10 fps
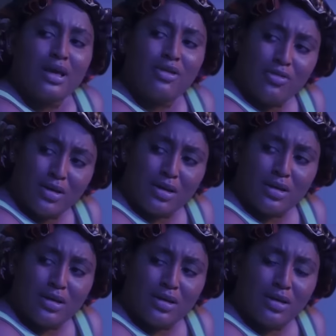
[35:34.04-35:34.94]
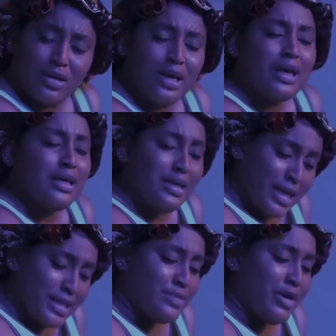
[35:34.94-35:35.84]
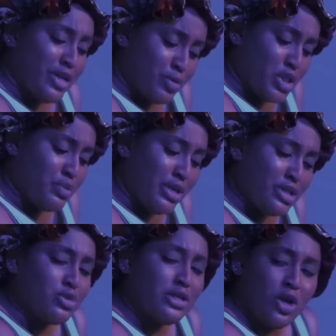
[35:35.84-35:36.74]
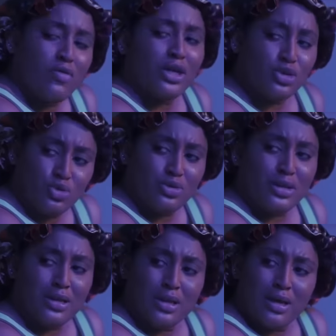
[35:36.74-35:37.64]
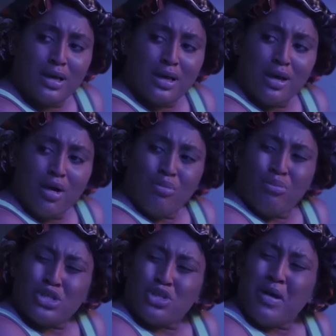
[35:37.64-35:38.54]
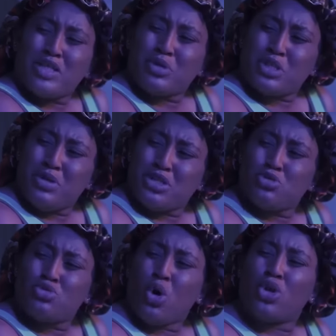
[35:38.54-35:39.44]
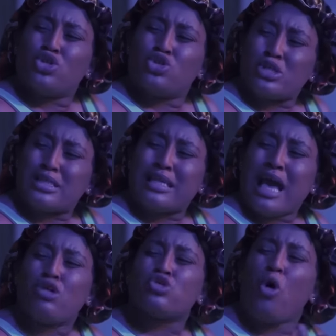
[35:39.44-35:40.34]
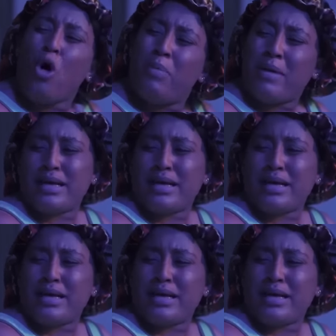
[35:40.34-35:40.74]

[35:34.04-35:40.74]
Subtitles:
Ife, yes, it's my responsibility to take care of our children. But it's not my responsibility to do all the chores in the house all by